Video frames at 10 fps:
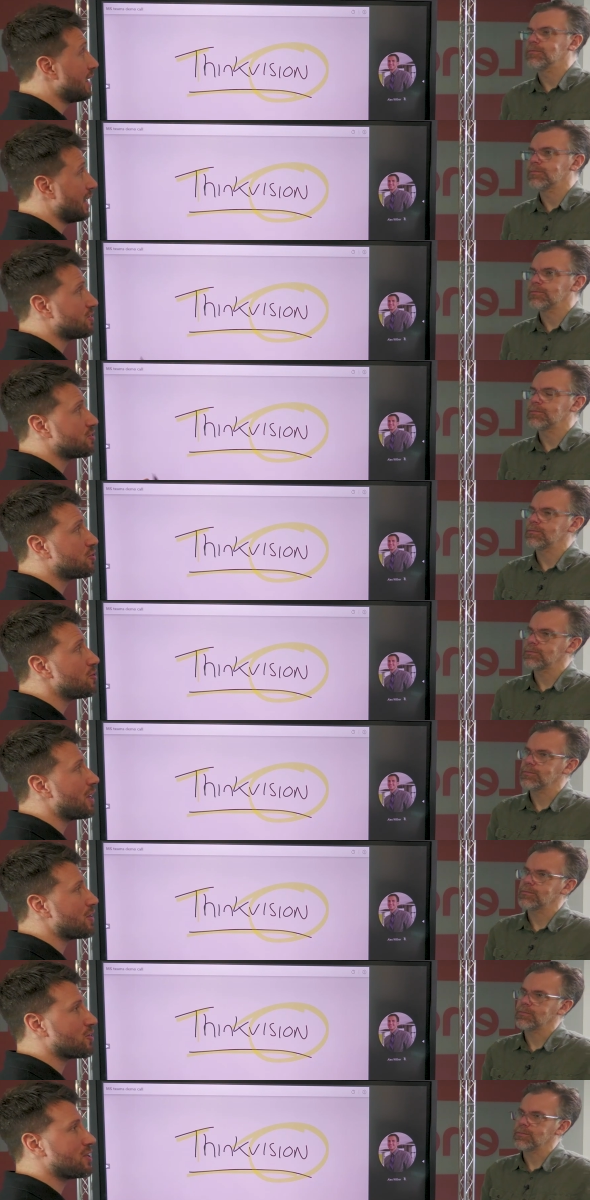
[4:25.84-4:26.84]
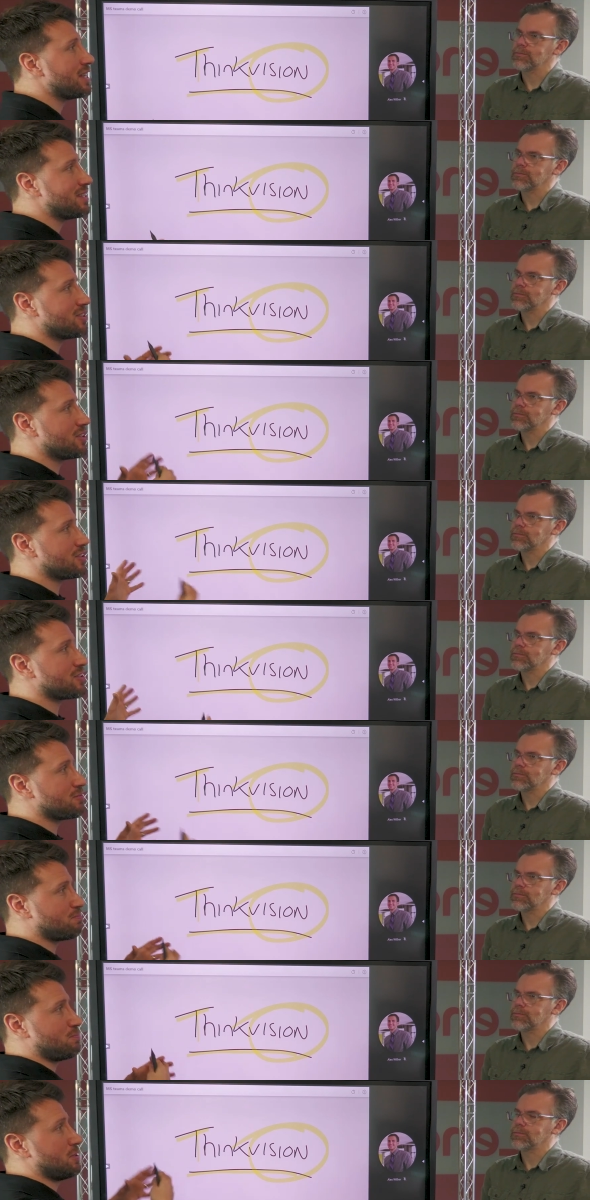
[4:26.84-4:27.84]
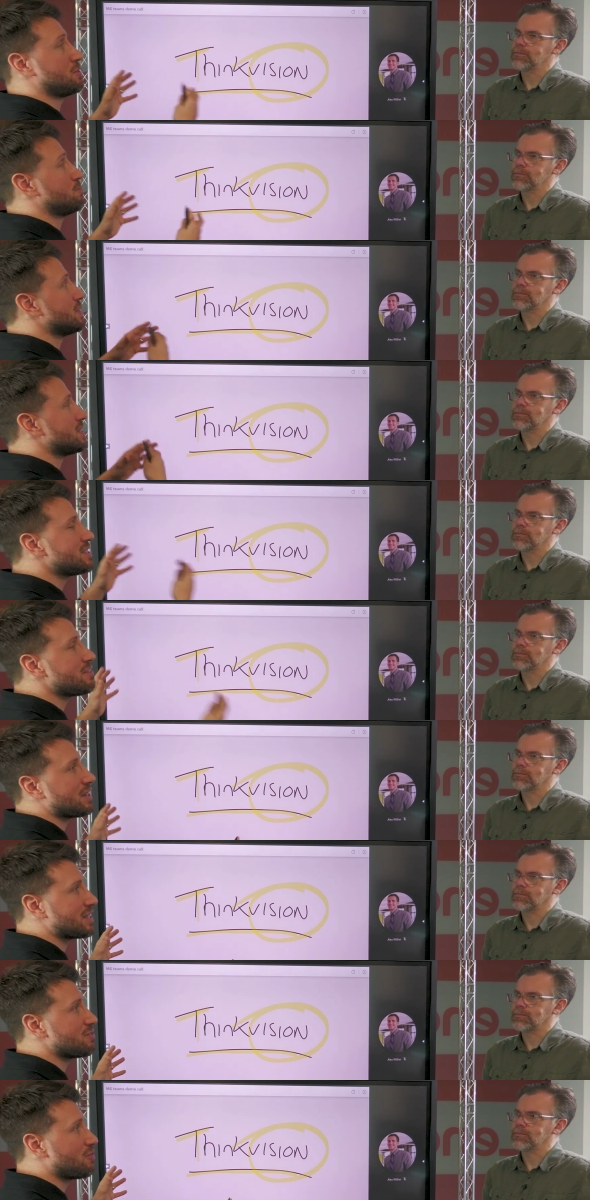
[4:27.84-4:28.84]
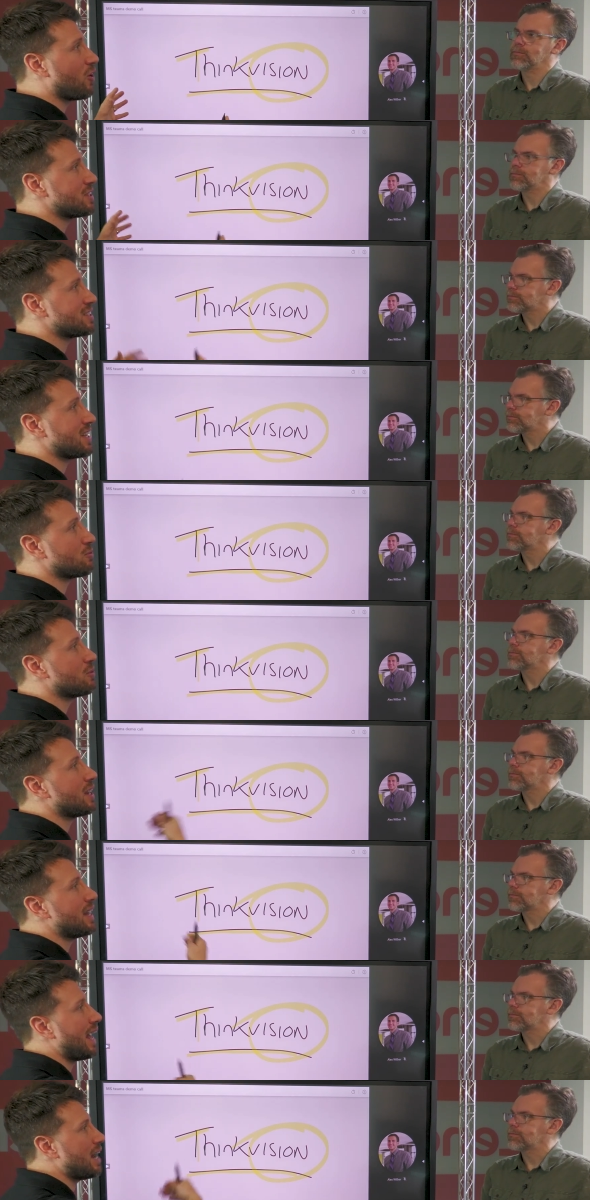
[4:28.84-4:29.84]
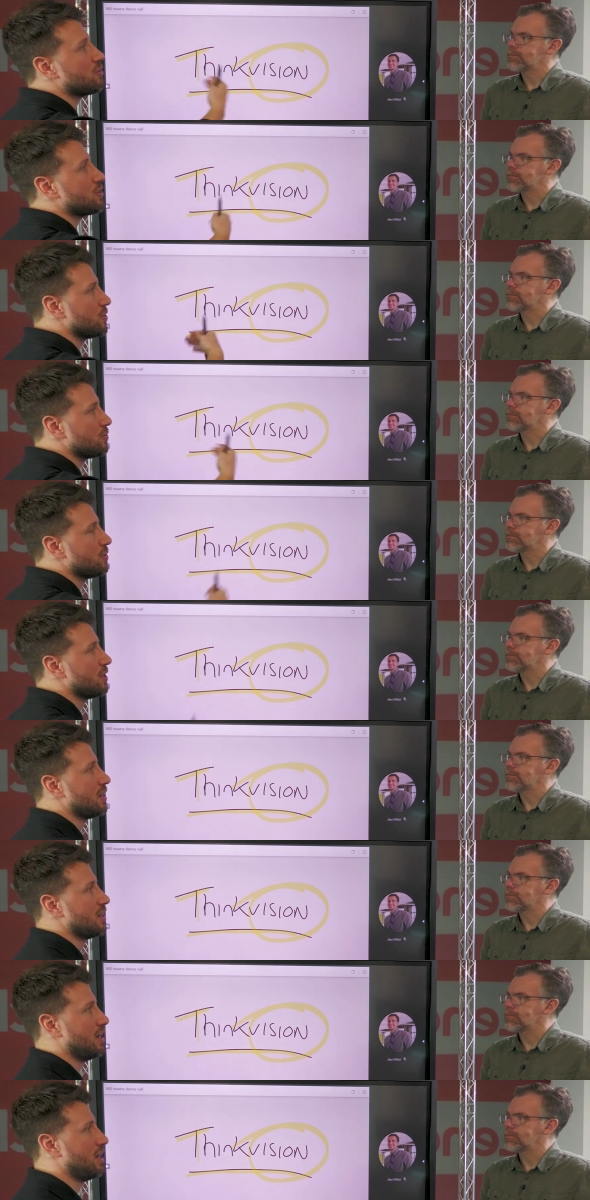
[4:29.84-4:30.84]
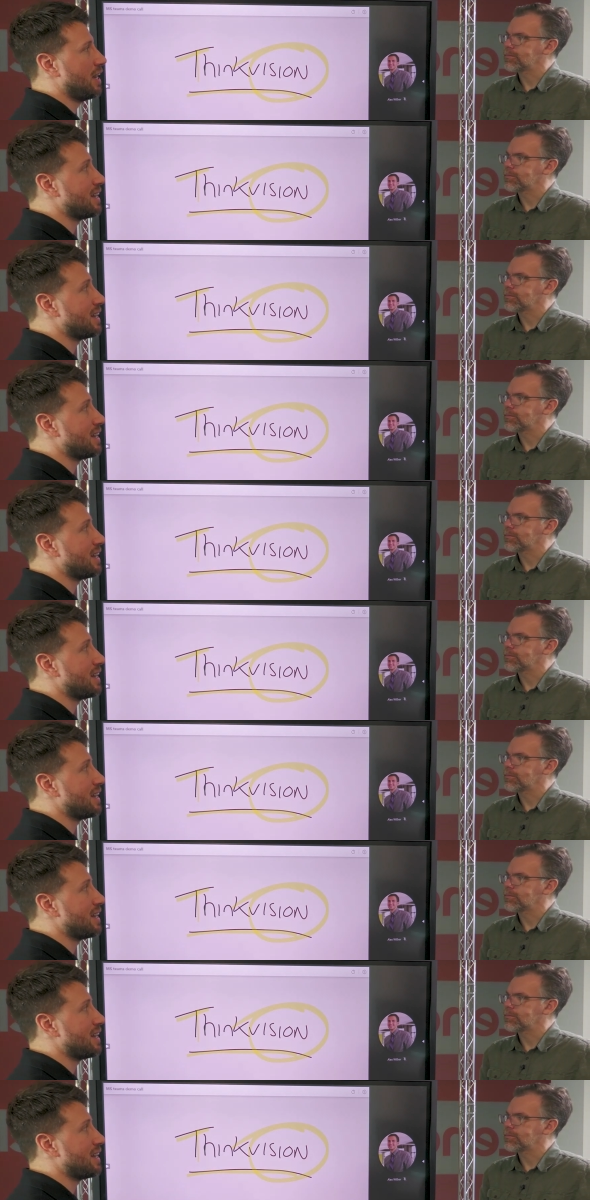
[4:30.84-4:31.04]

Speaker 1: And to do that, you're going to need the, the specific devices that will allow you uh, and